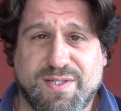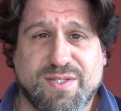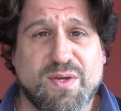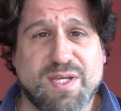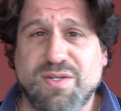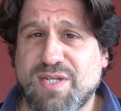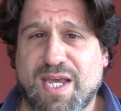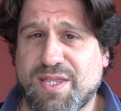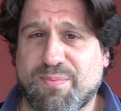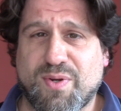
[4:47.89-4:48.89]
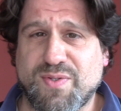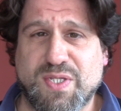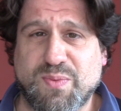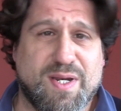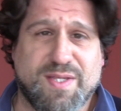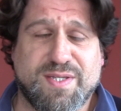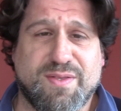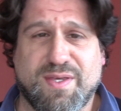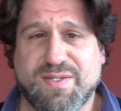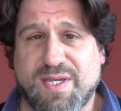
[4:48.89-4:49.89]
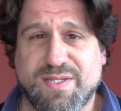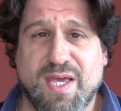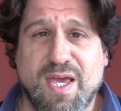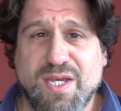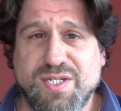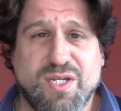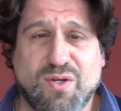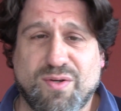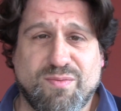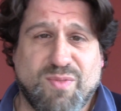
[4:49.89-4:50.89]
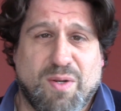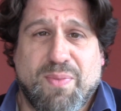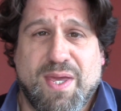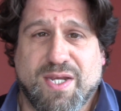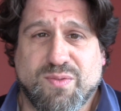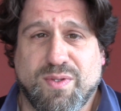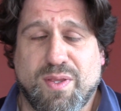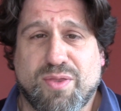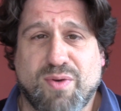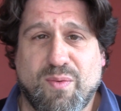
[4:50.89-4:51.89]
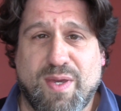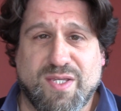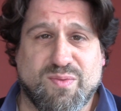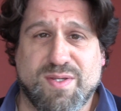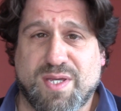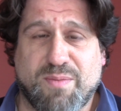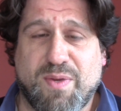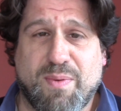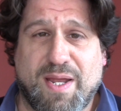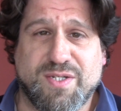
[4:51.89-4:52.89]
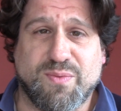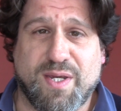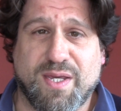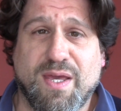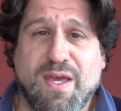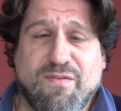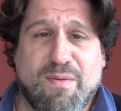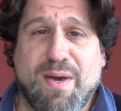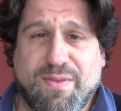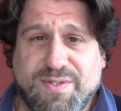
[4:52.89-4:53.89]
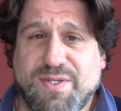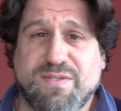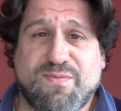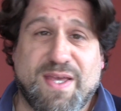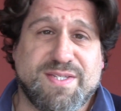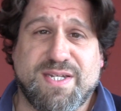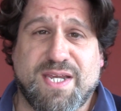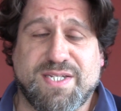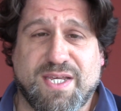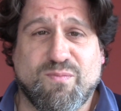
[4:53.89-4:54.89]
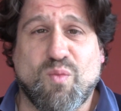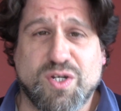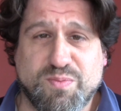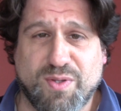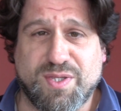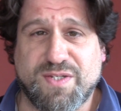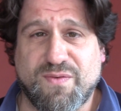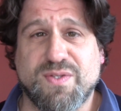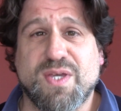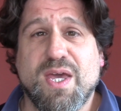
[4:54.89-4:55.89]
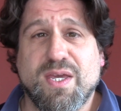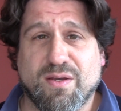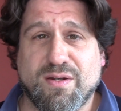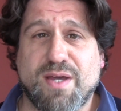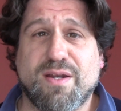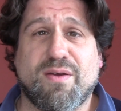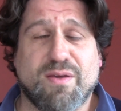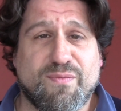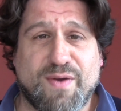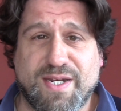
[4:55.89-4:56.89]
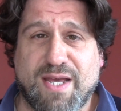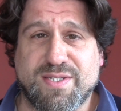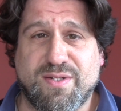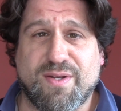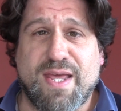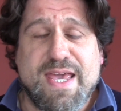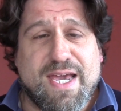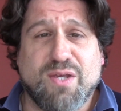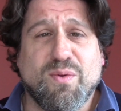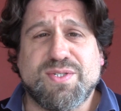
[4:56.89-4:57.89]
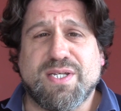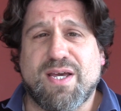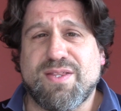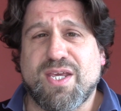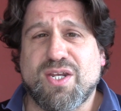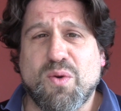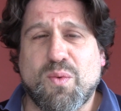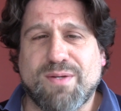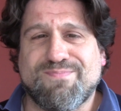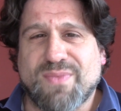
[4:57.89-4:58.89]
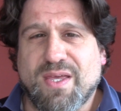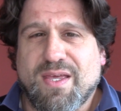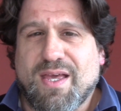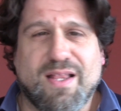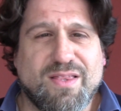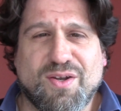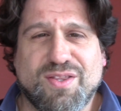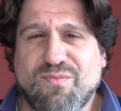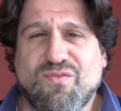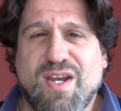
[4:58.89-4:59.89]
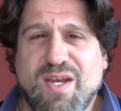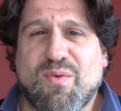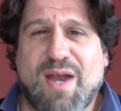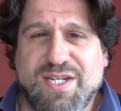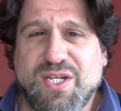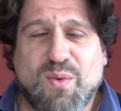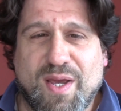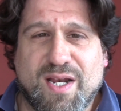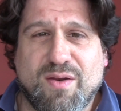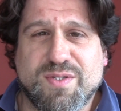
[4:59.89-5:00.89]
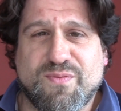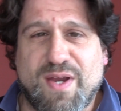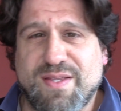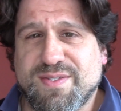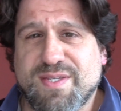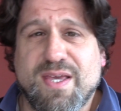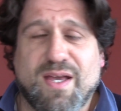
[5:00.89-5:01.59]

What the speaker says: So it's interesting how the process went. And Cynthia says she got, you know, picked within 3 weeks, whereas other people had to wait for months. So it's fascinating. Watch both interviews. You'll learn a lot. You'll find out a lot. And you also learn that, you know what? A lot of them really were actually quite close friends.